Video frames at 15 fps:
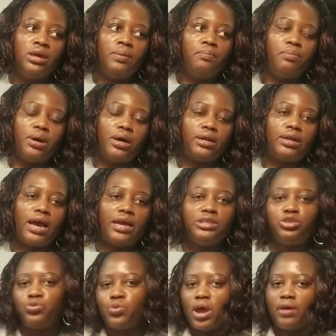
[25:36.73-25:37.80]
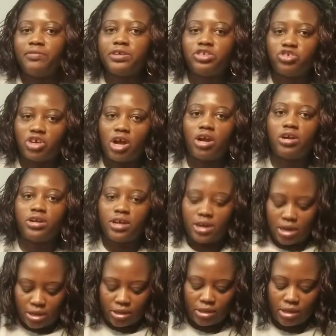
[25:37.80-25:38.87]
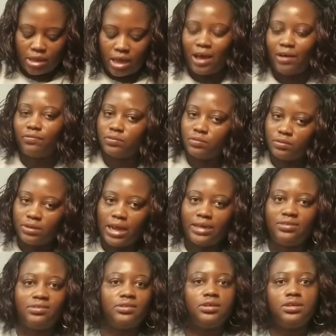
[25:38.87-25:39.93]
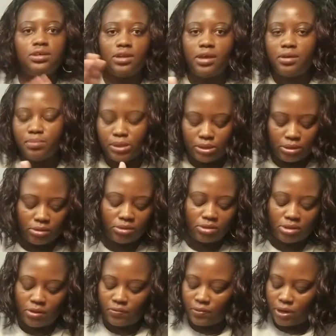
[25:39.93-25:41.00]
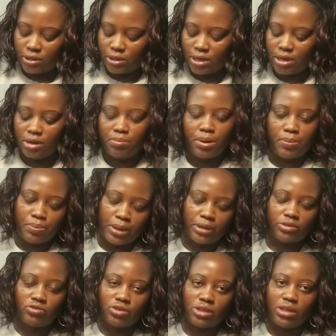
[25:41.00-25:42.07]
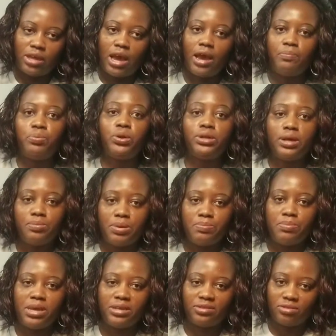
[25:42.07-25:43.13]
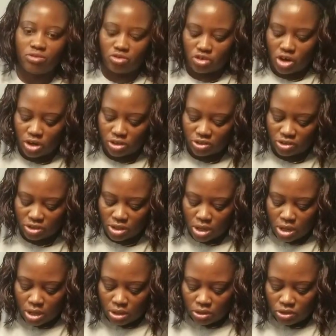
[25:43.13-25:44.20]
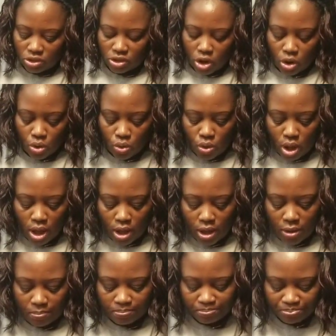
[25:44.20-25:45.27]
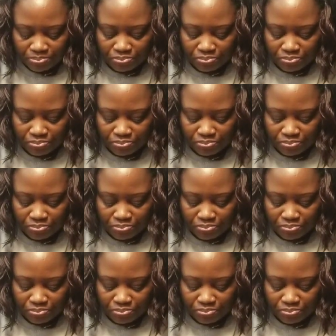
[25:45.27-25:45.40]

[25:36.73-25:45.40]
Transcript: but I do have a jar that I have nicely labeled and stuff like that in my pantry. I put them in mason jars. So, um,